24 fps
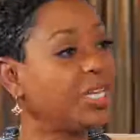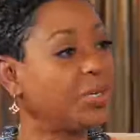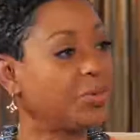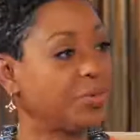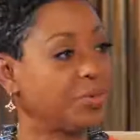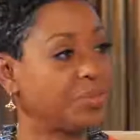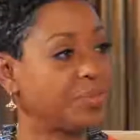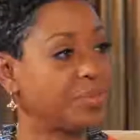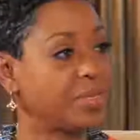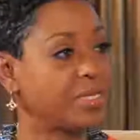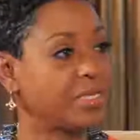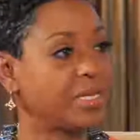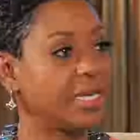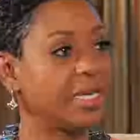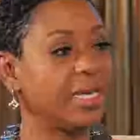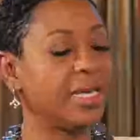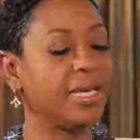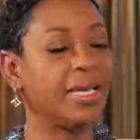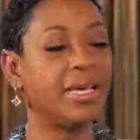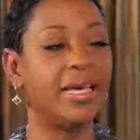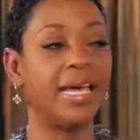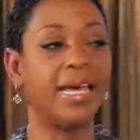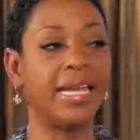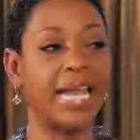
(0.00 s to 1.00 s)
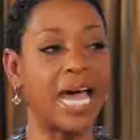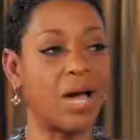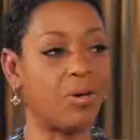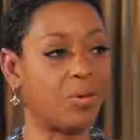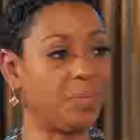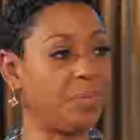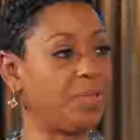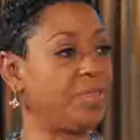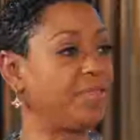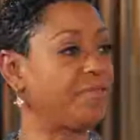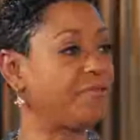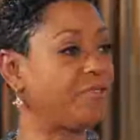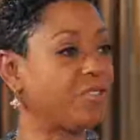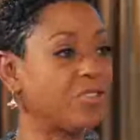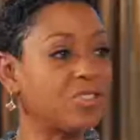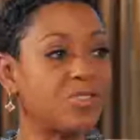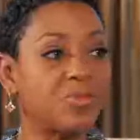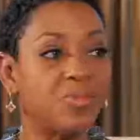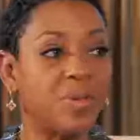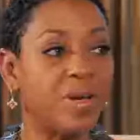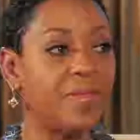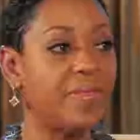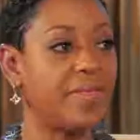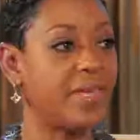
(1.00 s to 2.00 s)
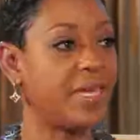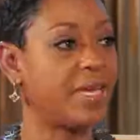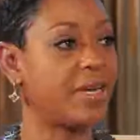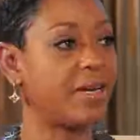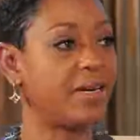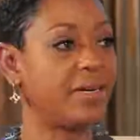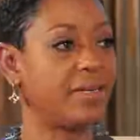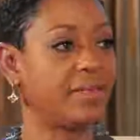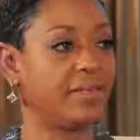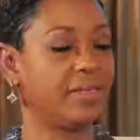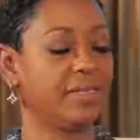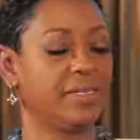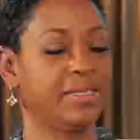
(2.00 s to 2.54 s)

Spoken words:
groups, and I would be the first one there.